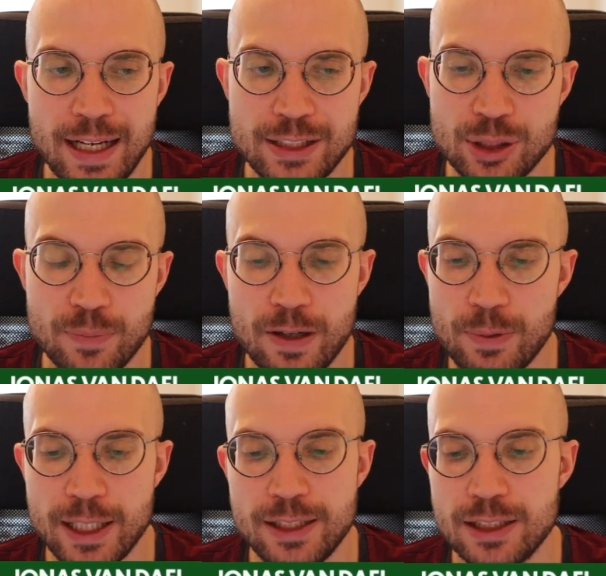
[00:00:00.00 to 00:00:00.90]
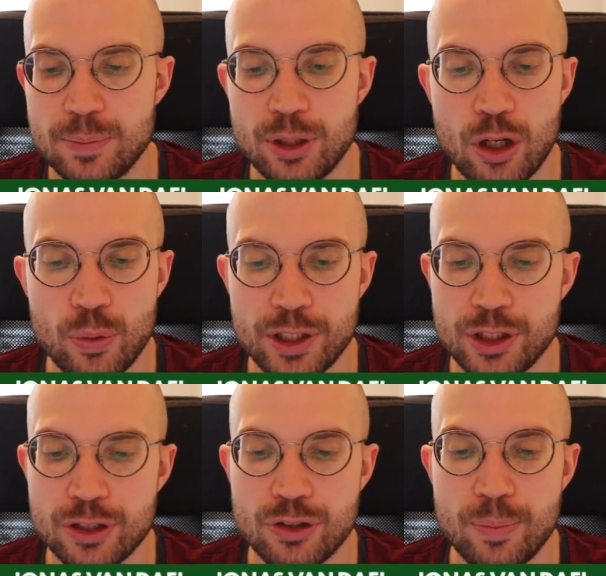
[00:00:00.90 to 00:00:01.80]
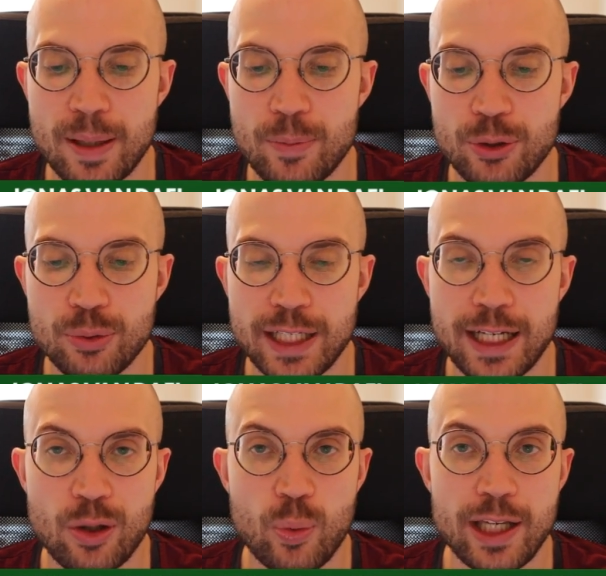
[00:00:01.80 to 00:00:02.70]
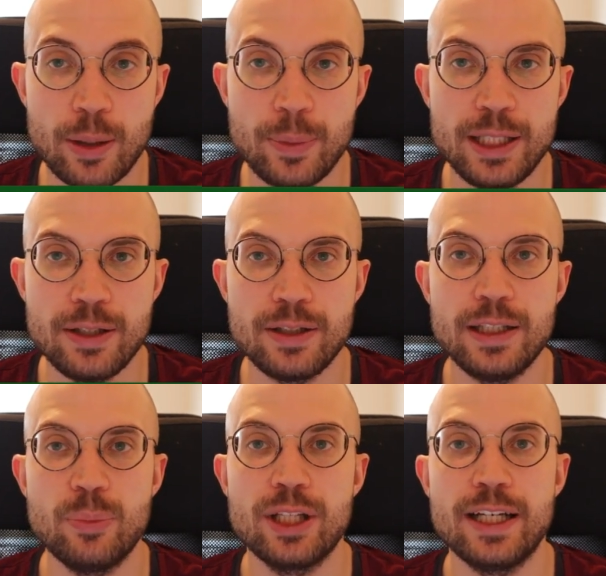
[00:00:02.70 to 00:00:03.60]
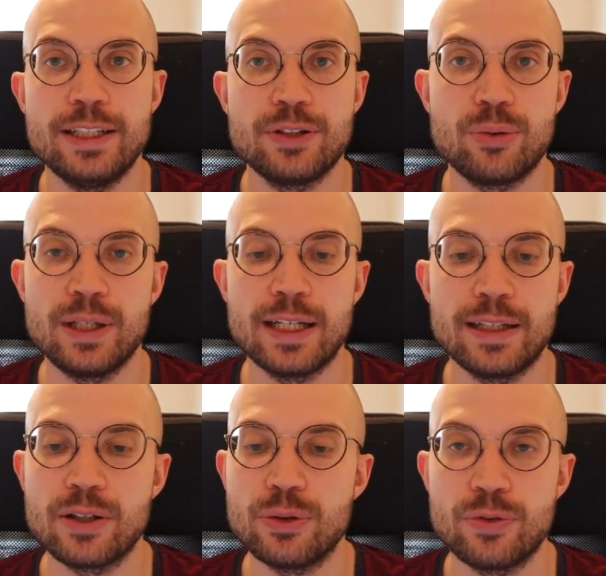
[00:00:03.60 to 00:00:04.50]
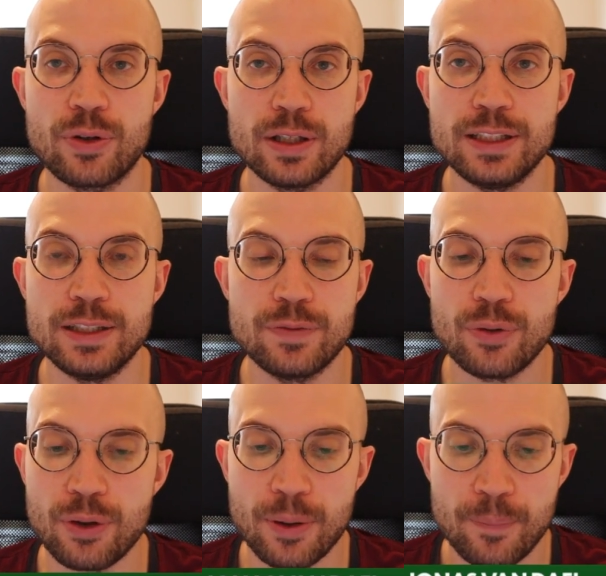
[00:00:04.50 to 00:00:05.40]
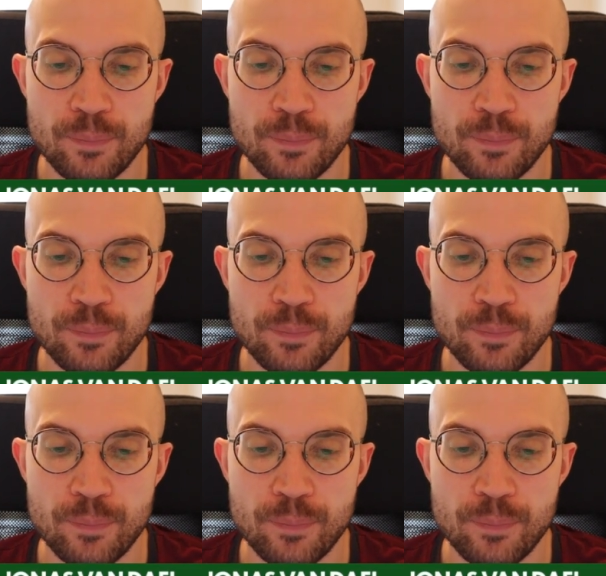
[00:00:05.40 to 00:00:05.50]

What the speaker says: and some variations, but always just remember to kick it away immediately with h3 and then go for g4.